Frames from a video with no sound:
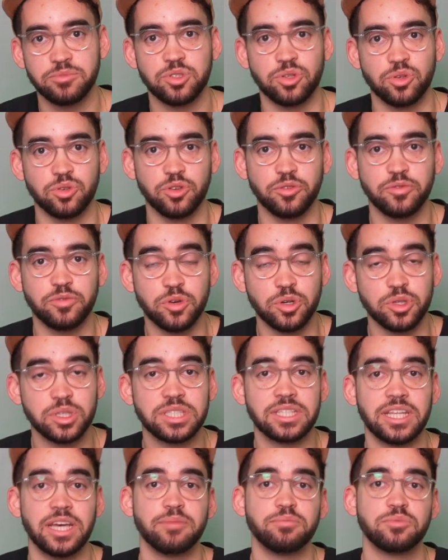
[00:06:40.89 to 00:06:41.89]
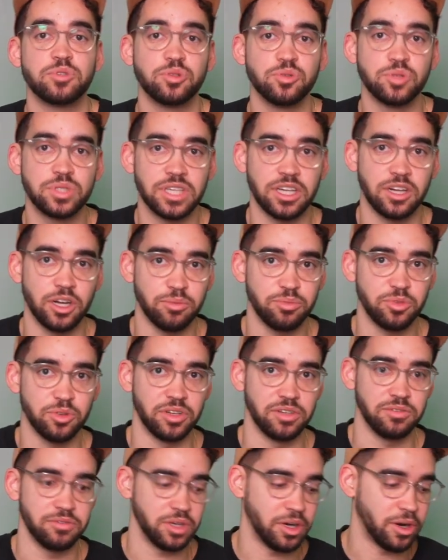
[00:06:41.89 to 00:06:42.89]
So the first step to set up your
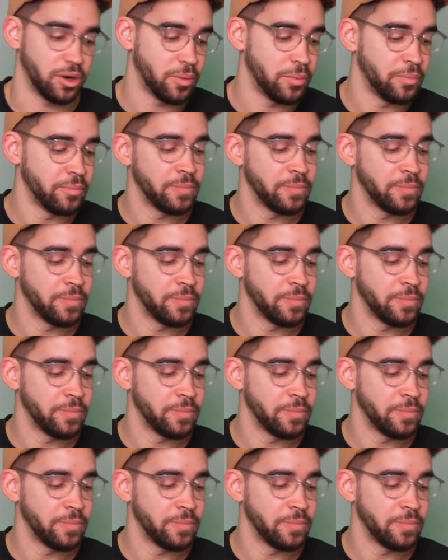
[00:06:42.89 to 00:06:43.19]
NVR.